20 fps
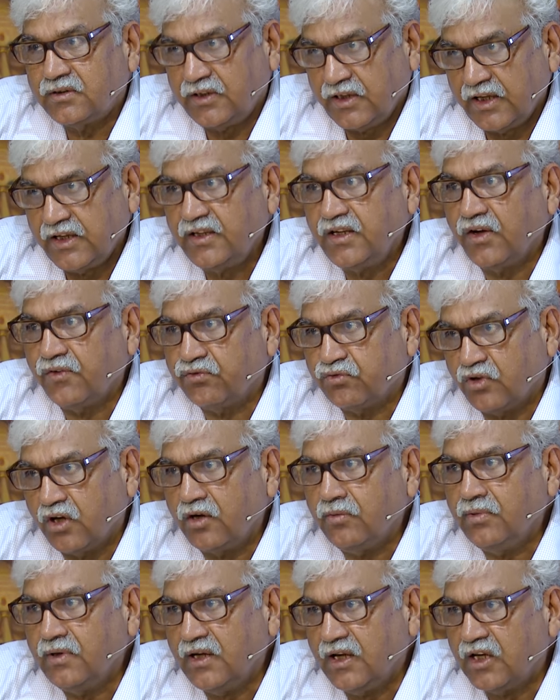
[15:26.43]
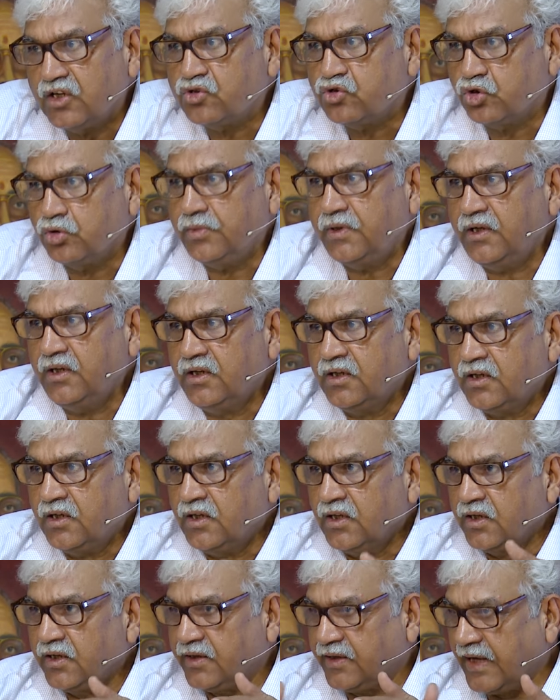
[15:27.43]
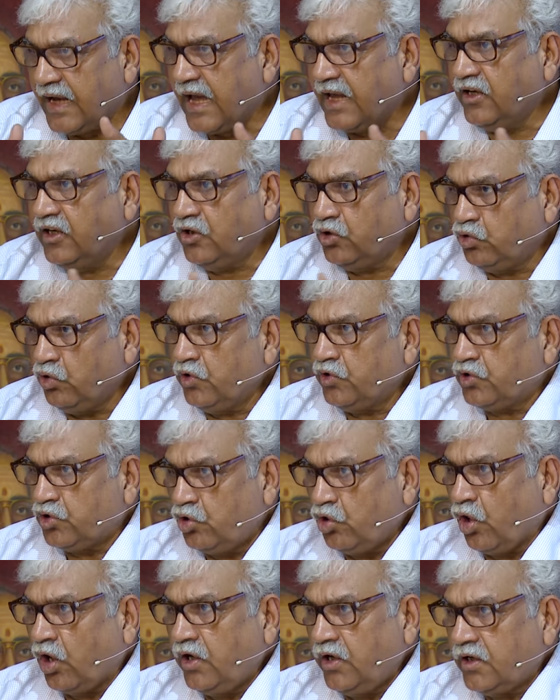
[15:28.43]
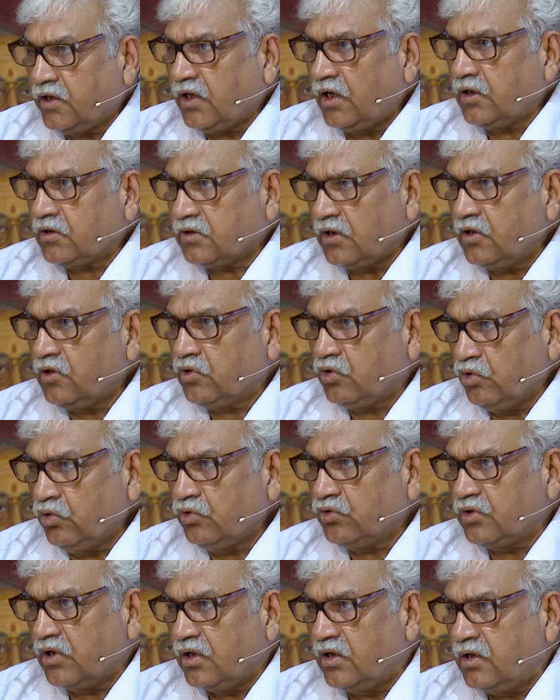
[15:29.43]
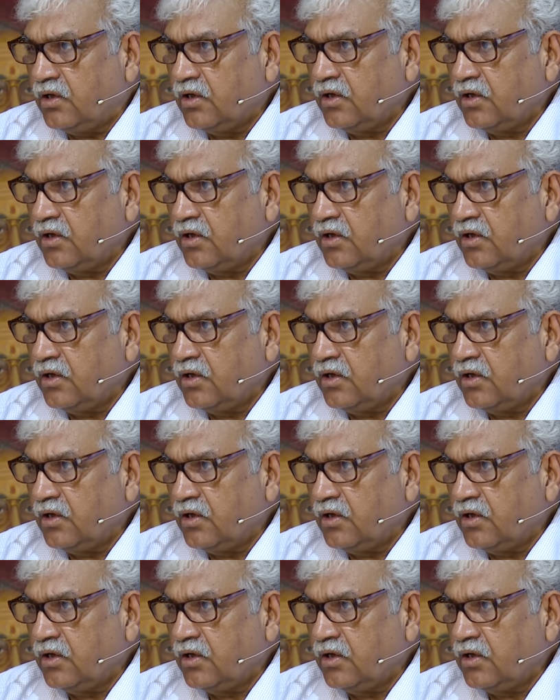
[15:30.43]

theory of karma has to be carried to its logical conclusion.